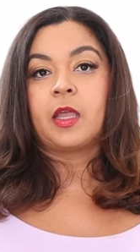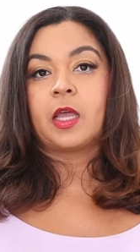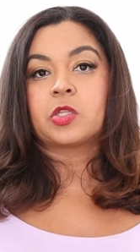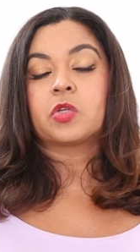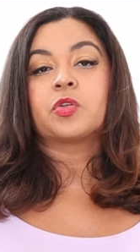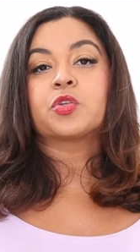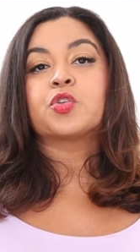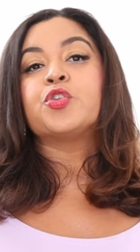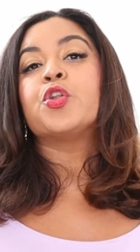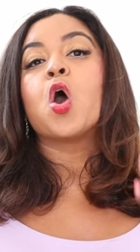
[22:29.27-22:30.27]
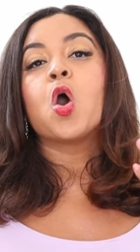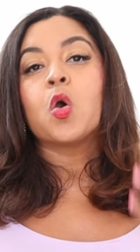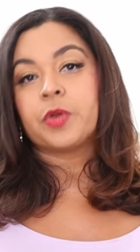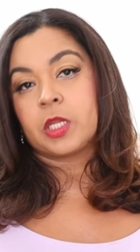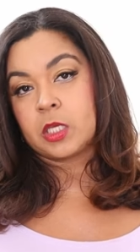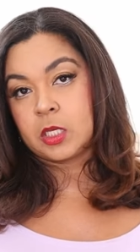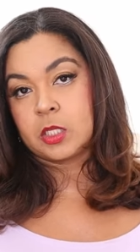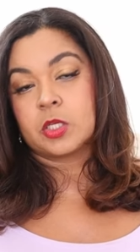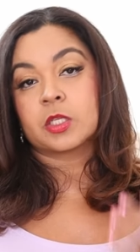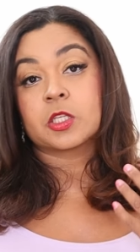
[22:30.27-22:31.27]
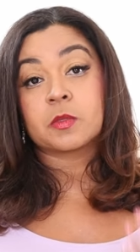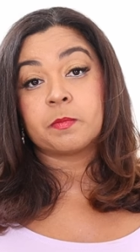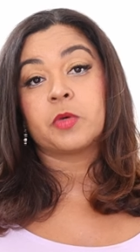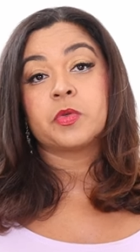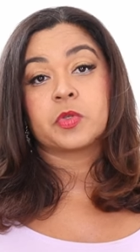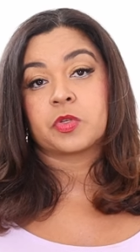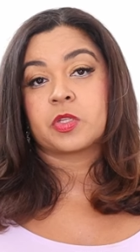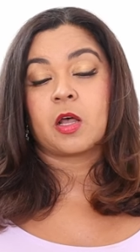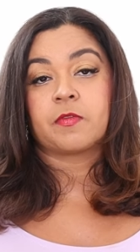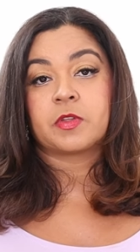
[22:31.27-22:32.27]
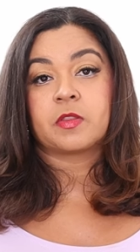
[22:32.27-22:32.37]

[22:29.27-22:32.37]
And so there's no need to expose yourself